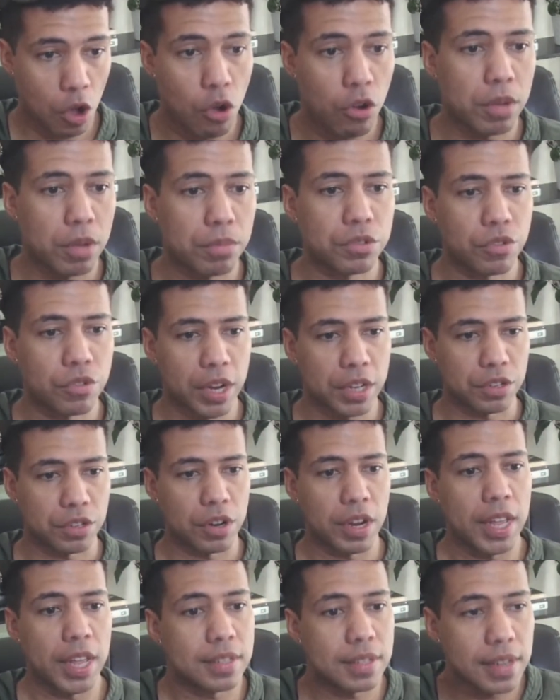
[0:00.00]
Occam's
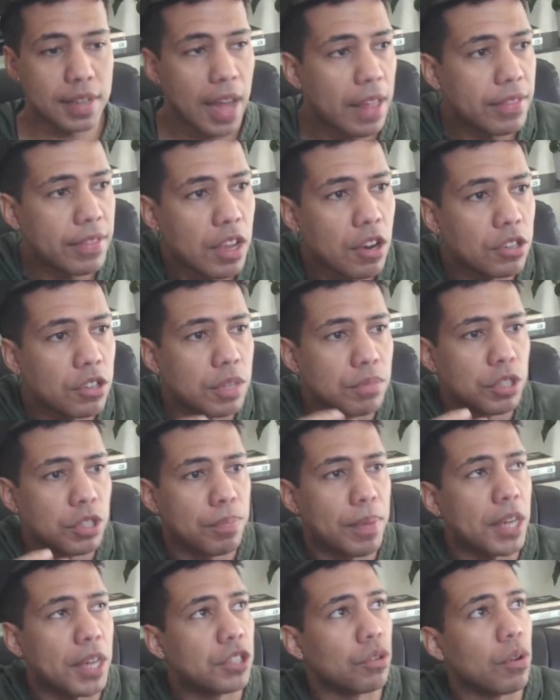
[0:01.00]
razor. It's not that you're some
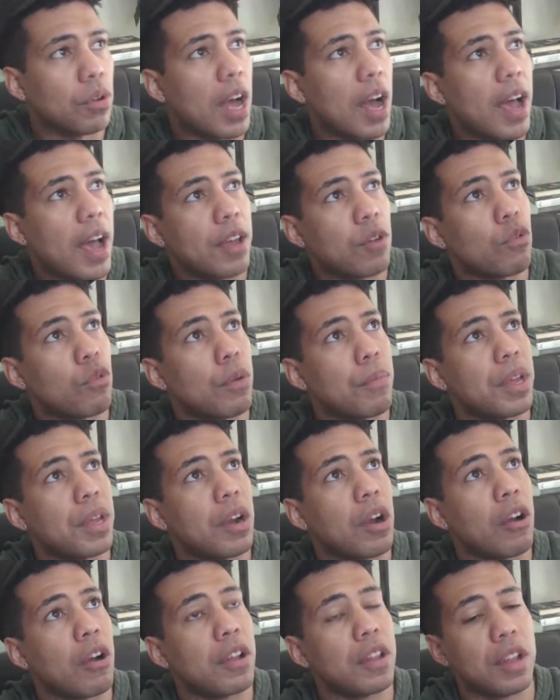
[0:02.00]
special guy and women
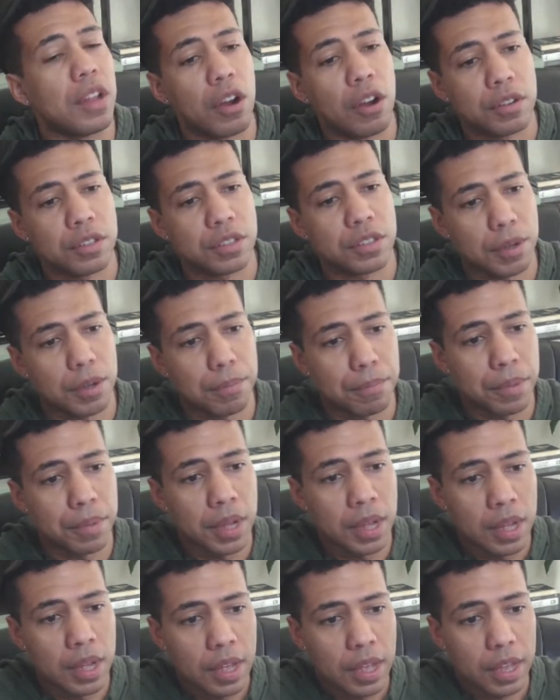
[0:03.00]
are
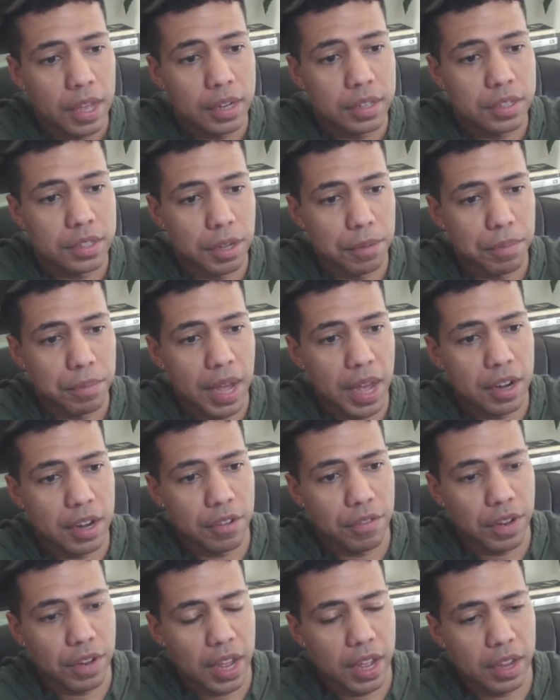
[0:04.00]
in some kind
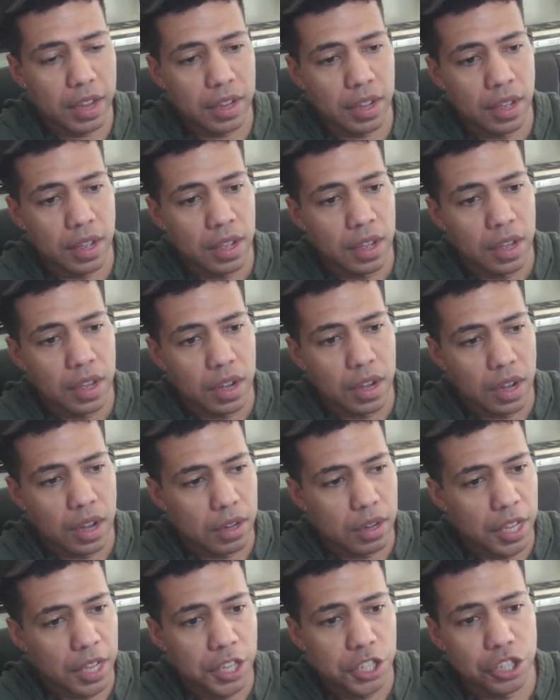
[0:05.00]
of like
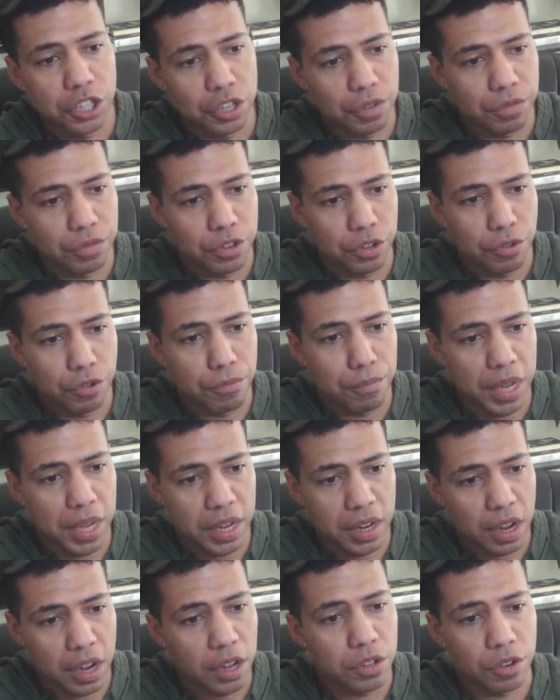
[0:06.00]
Legion of Doom
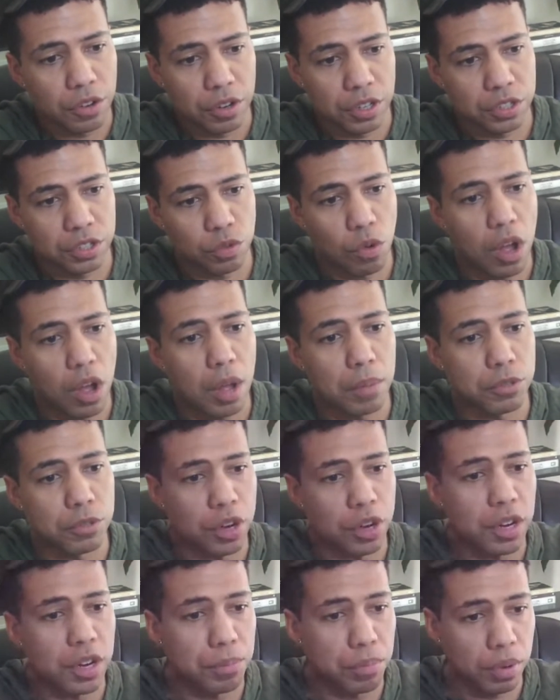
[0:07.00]
meeting under a swamp
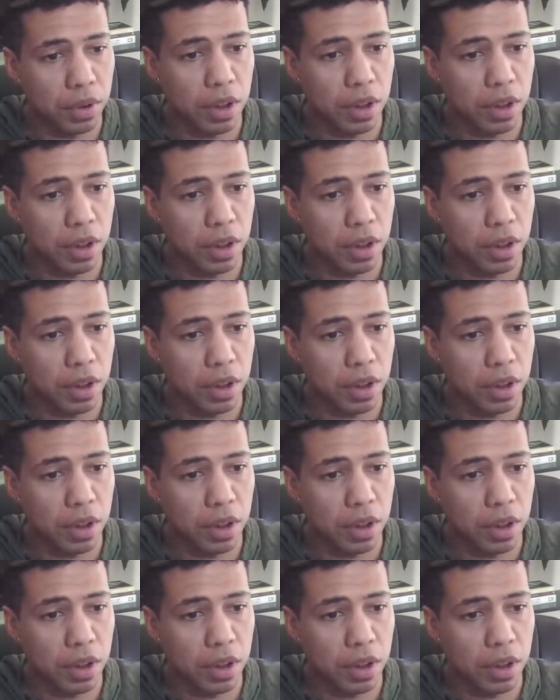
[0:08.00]
trying to